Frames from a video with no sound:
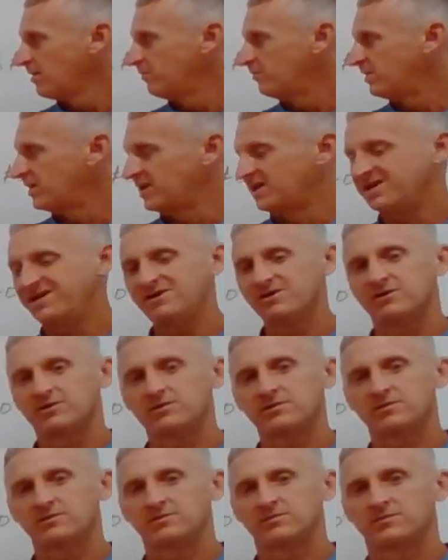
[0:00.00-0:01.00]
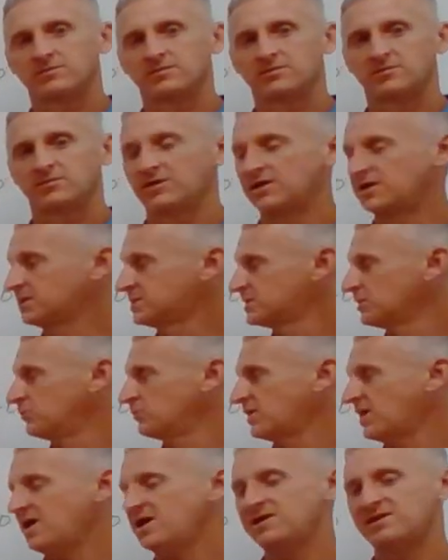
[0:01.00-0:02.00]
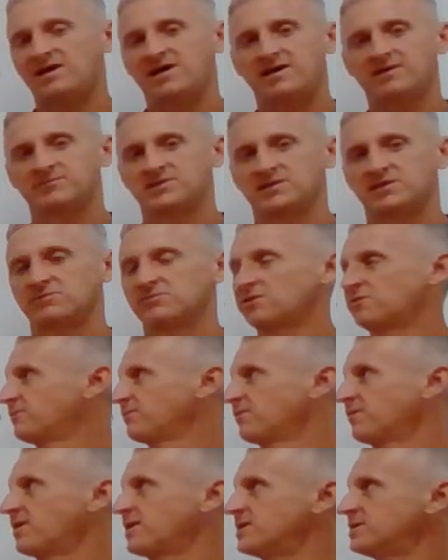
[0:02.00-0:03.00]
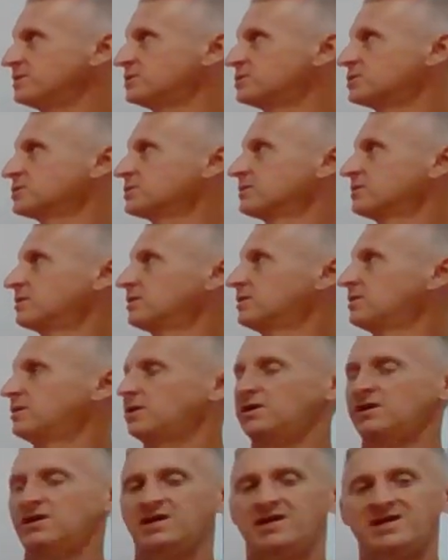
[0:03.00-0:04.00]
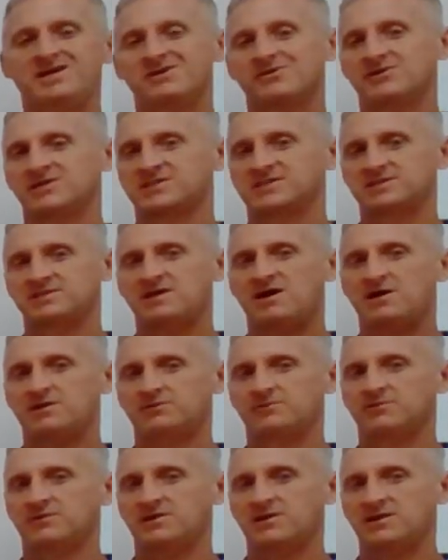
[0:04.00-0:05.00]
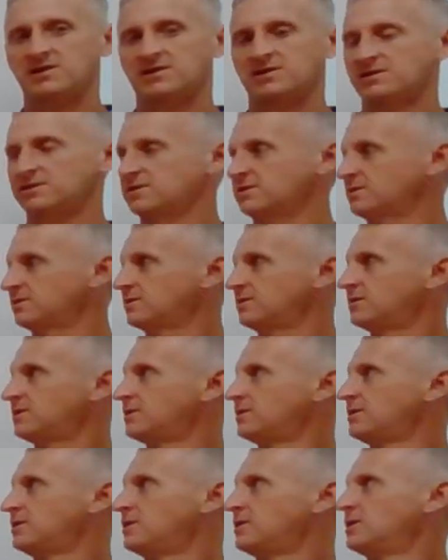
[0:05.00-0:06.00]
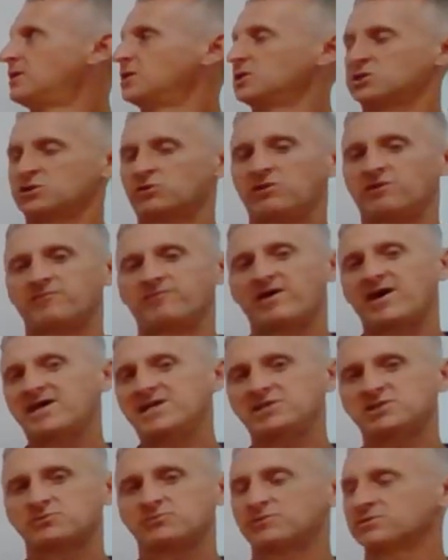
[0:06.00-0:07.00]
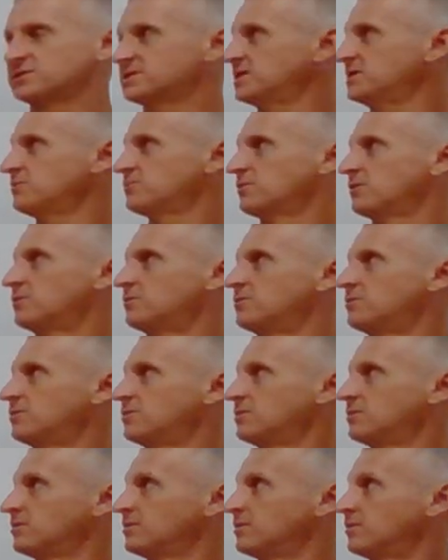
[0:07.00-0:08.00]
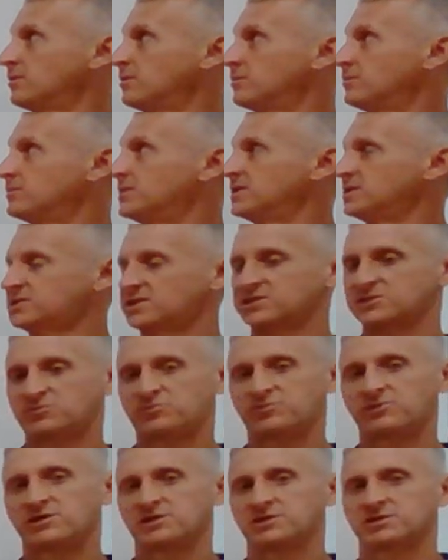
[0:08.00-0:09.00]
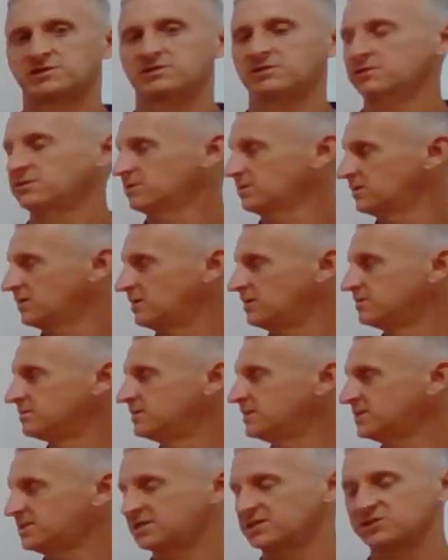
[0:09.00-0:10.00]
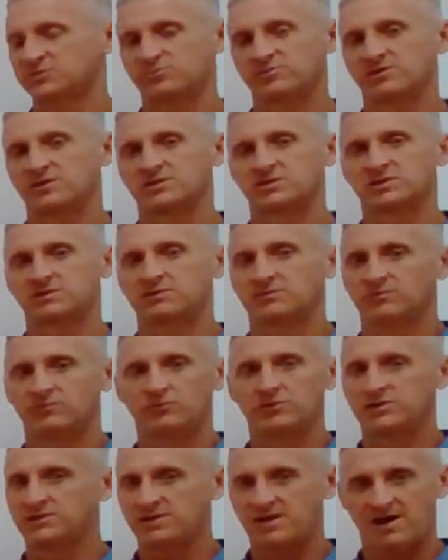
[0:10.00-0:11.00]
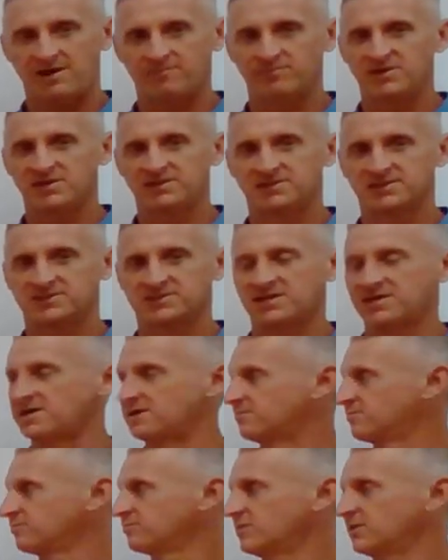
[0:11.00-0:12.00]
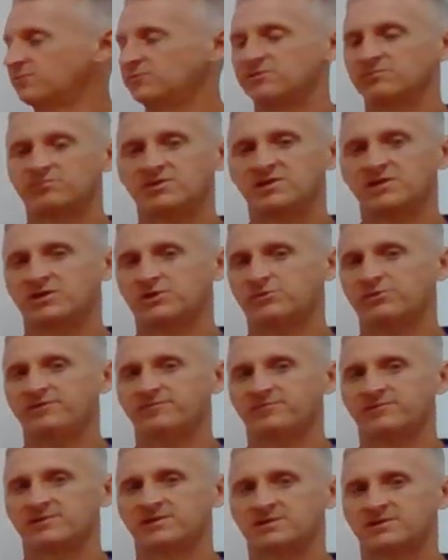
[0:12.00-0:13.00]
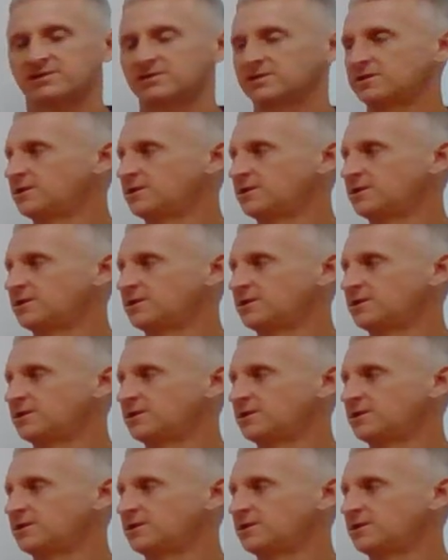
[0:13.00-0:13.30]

But here, it's okay to have 0 for h. Here, it's not okay. So if h were 0, this expression and this expression would not be the same. They wouldn't be equivalent.